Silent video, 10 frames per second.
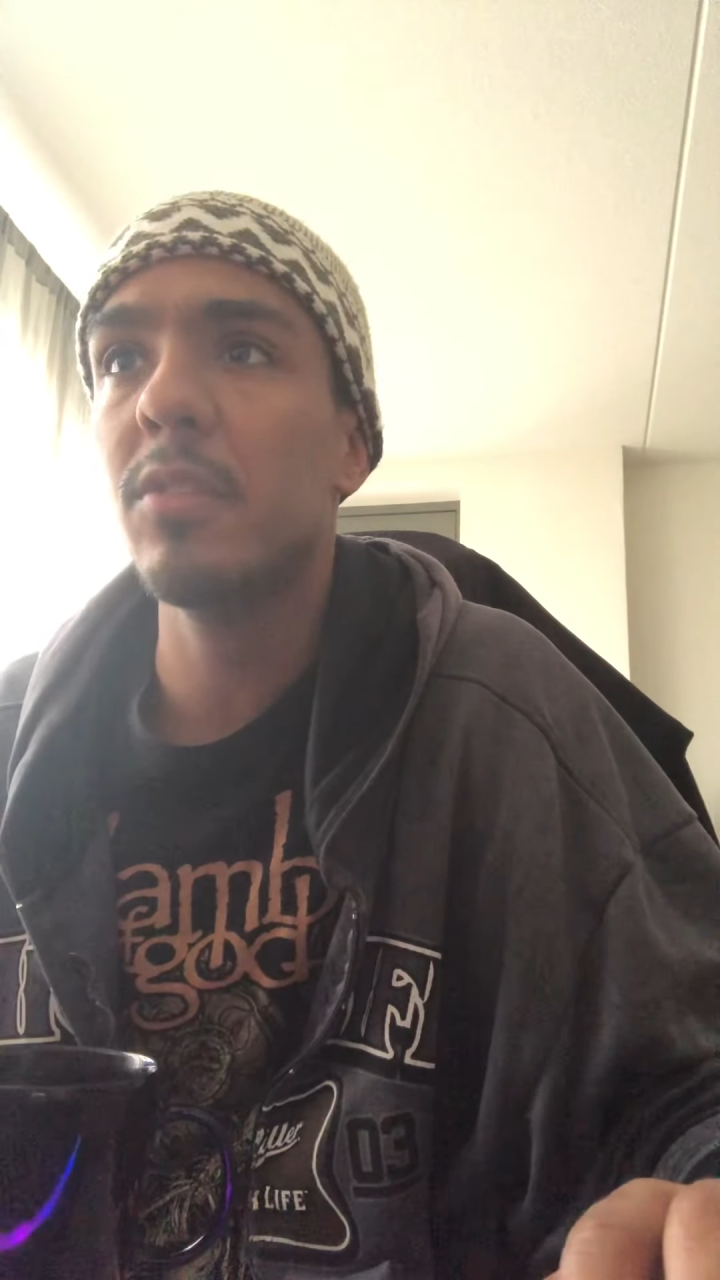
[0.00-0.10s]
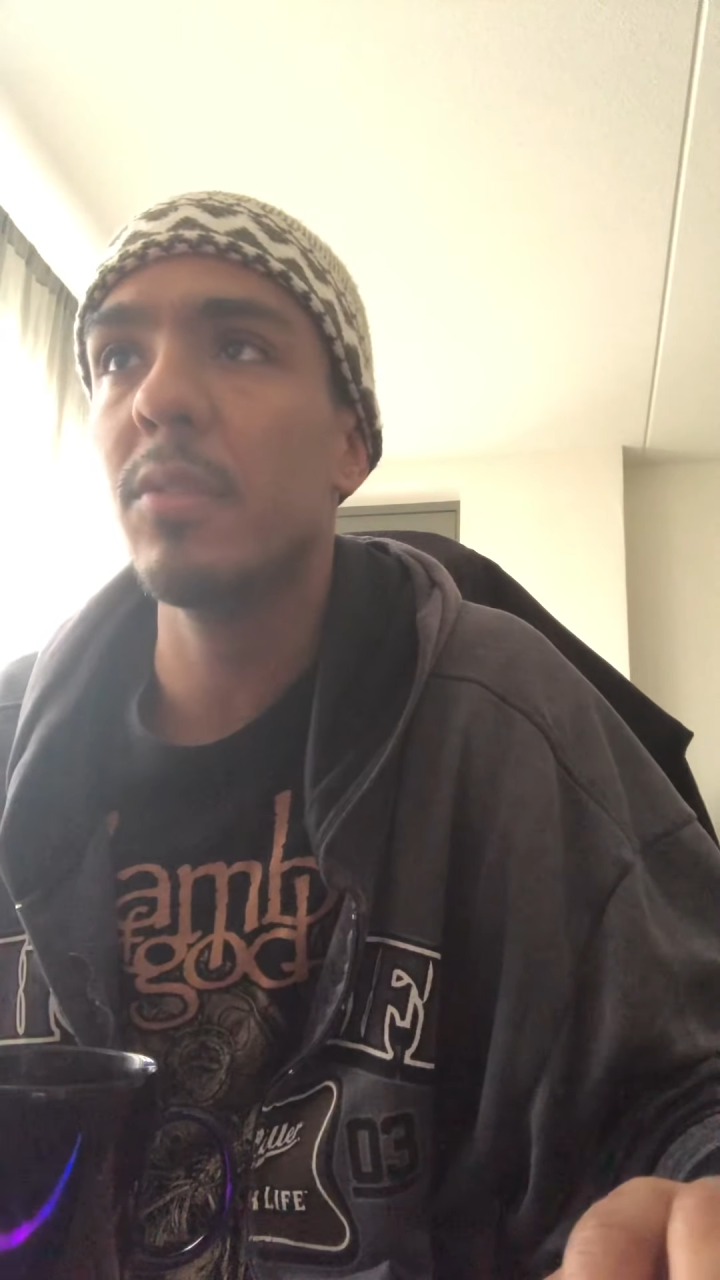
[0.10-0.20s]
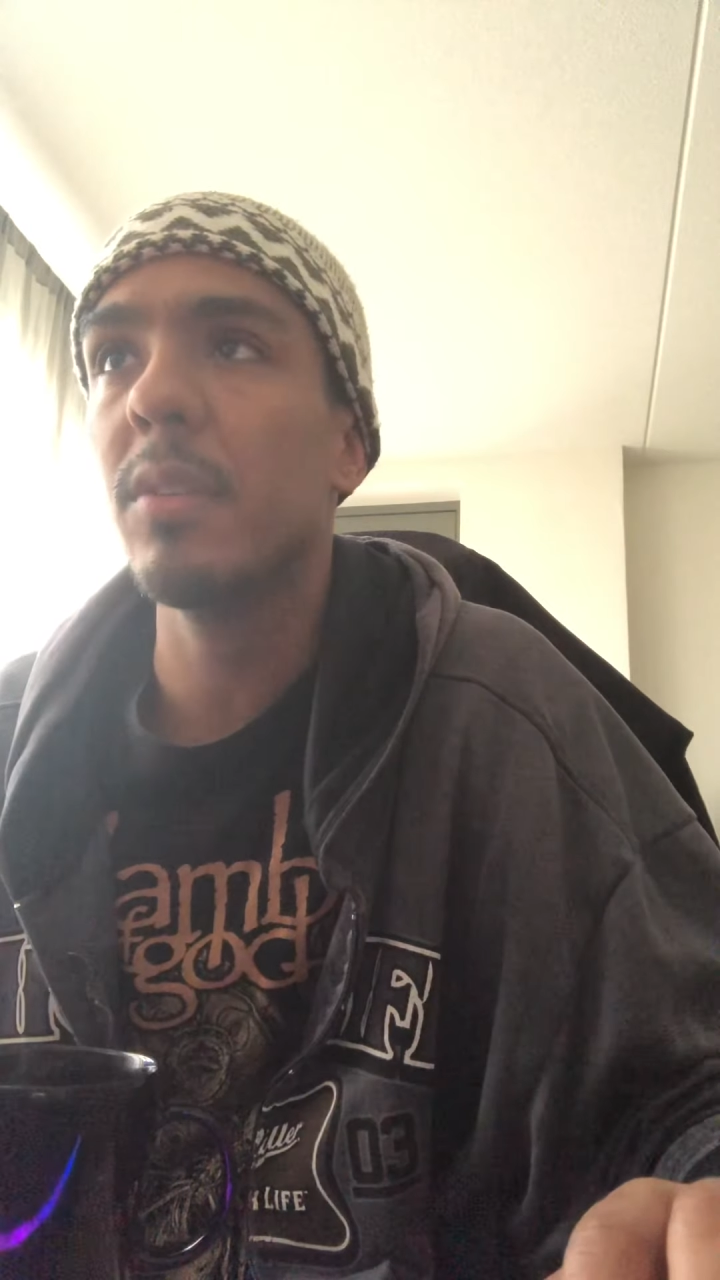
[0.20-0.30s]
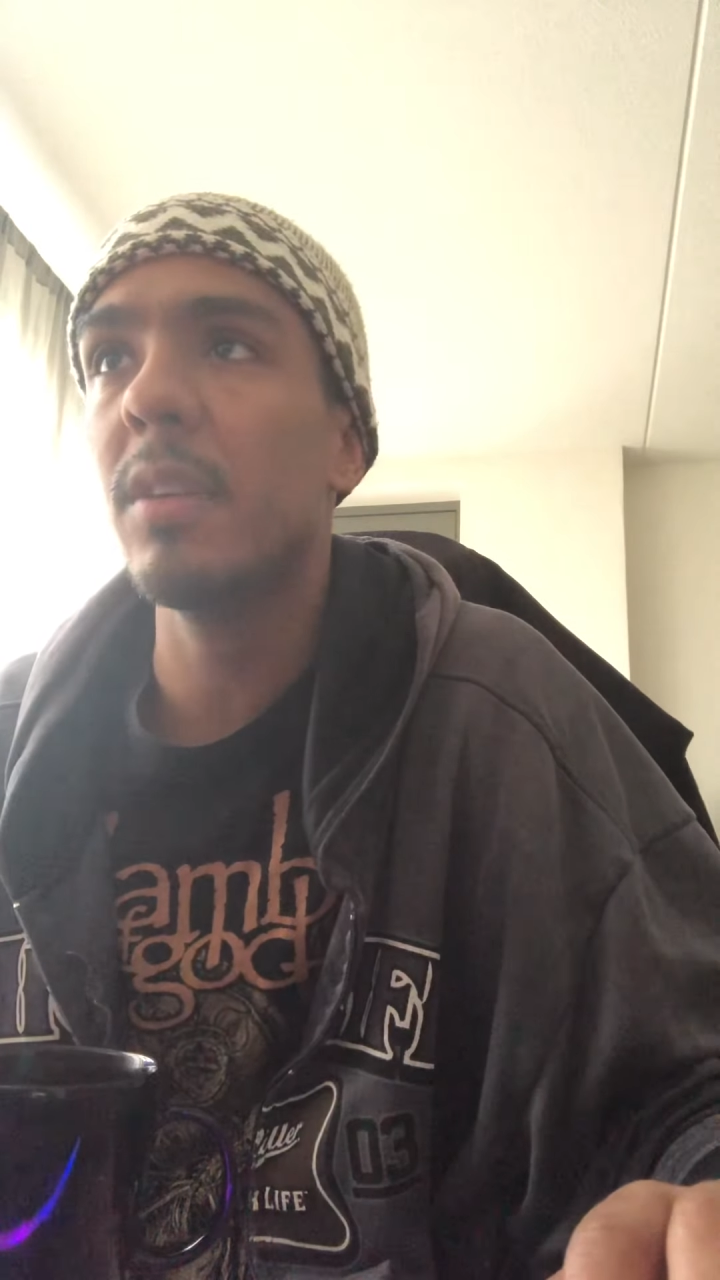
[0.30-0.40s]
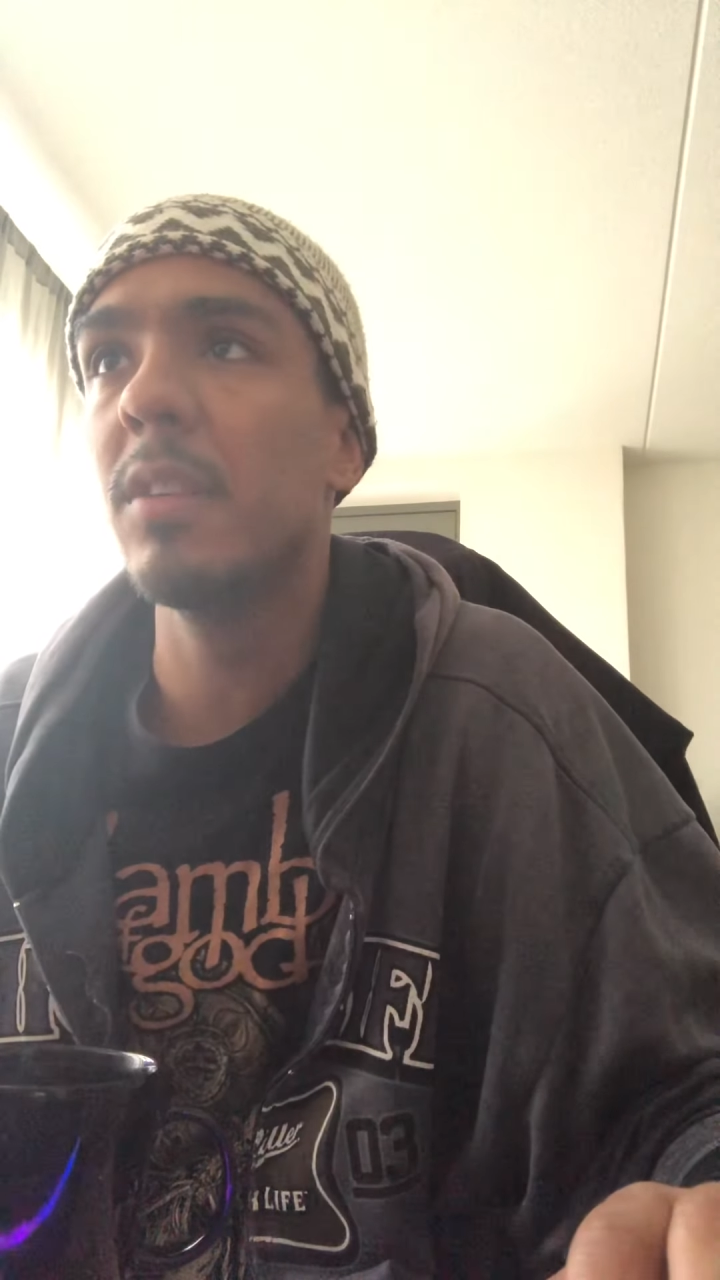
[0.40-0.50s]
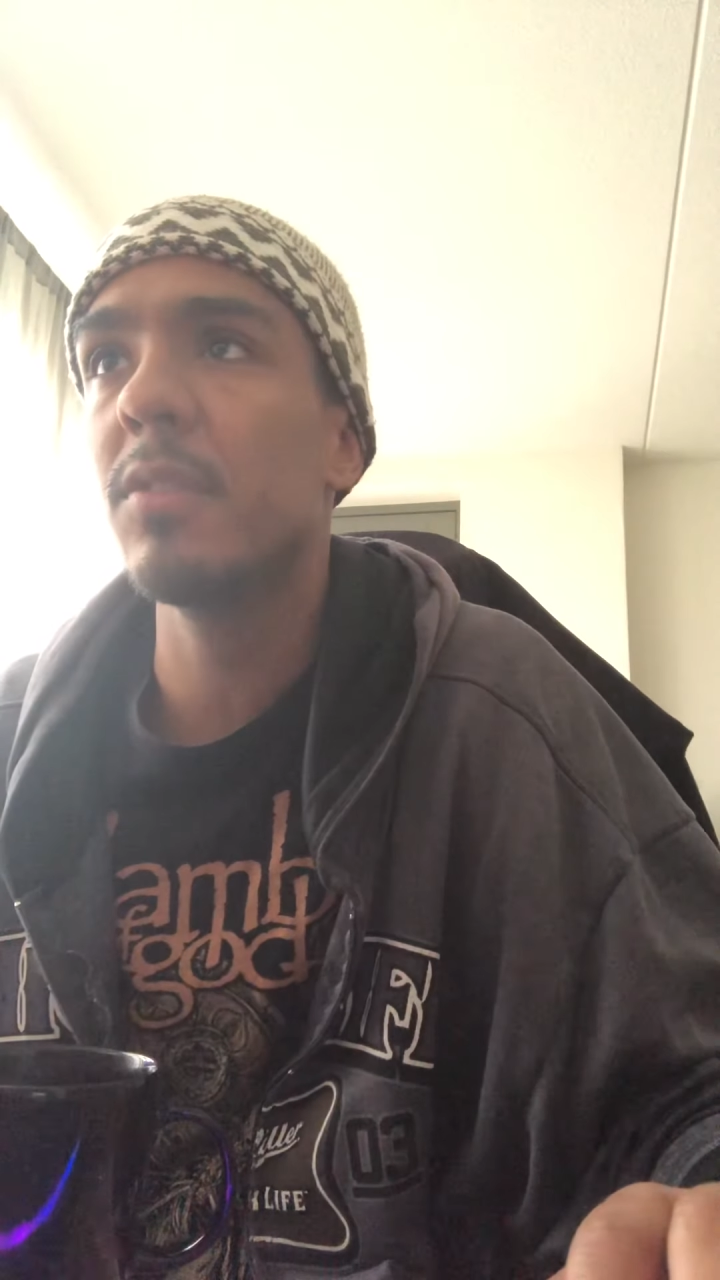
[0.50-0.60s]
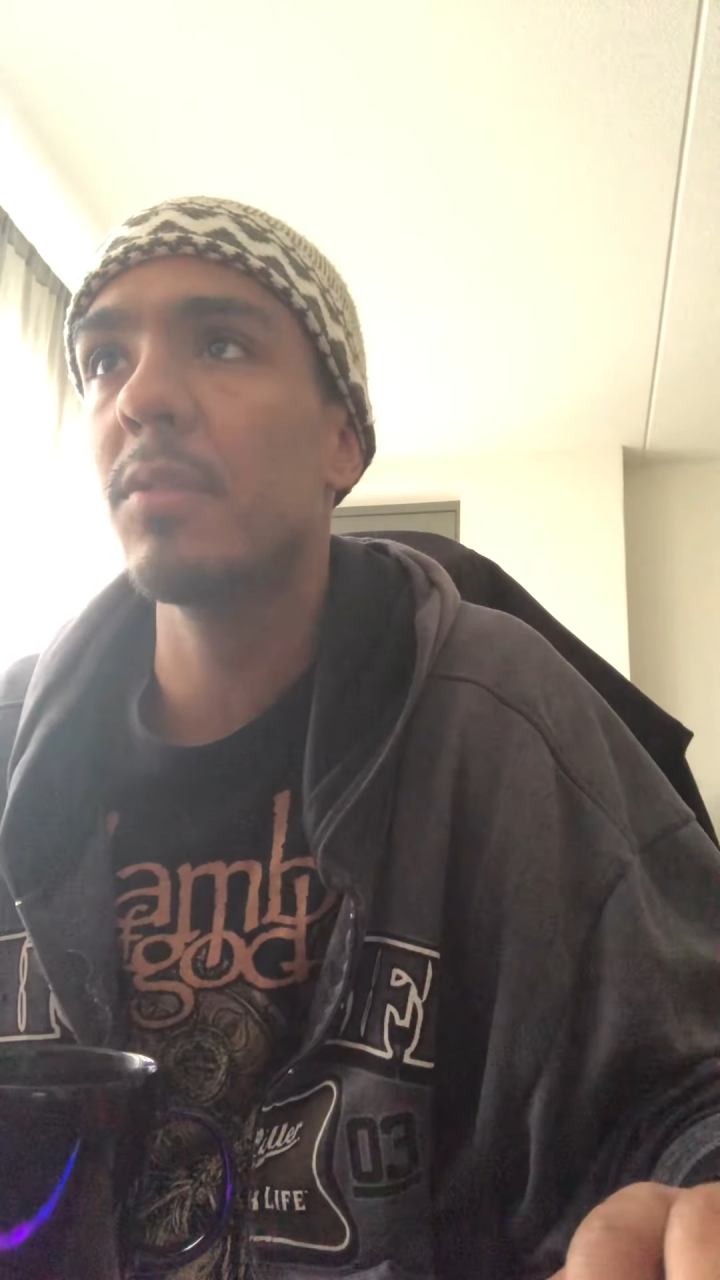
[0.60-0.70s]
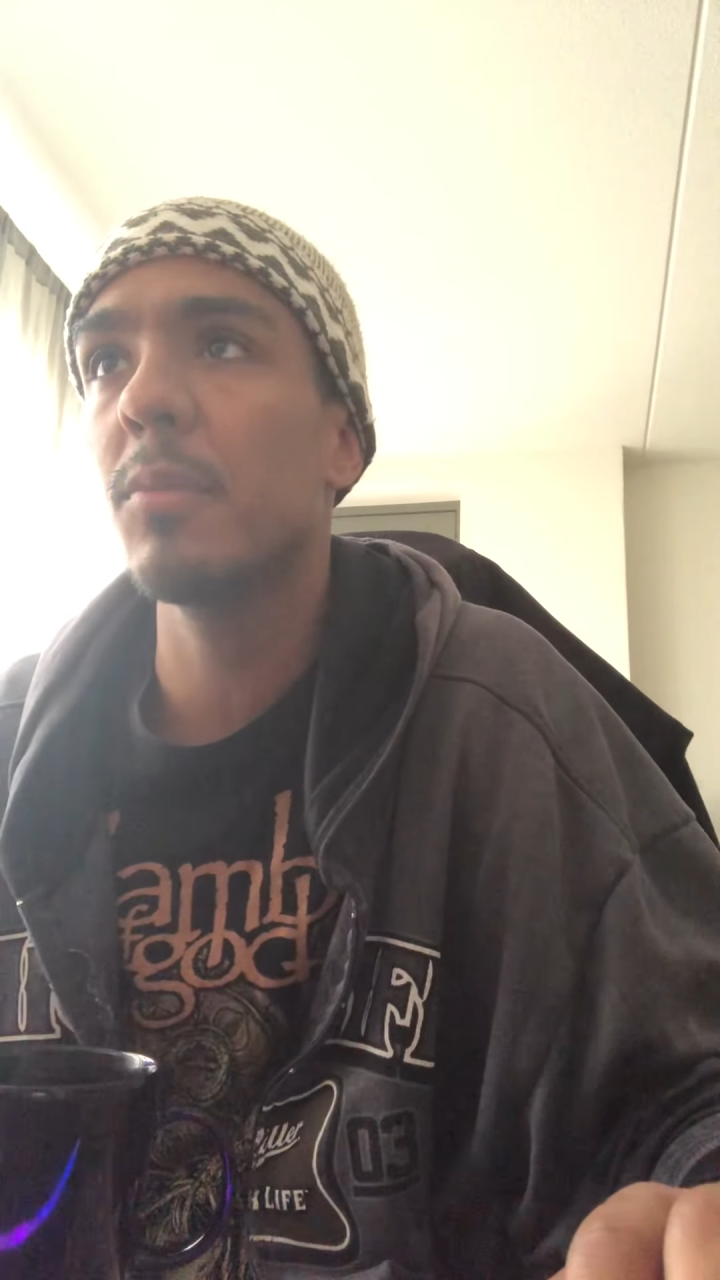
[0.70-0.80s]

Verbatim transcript: to is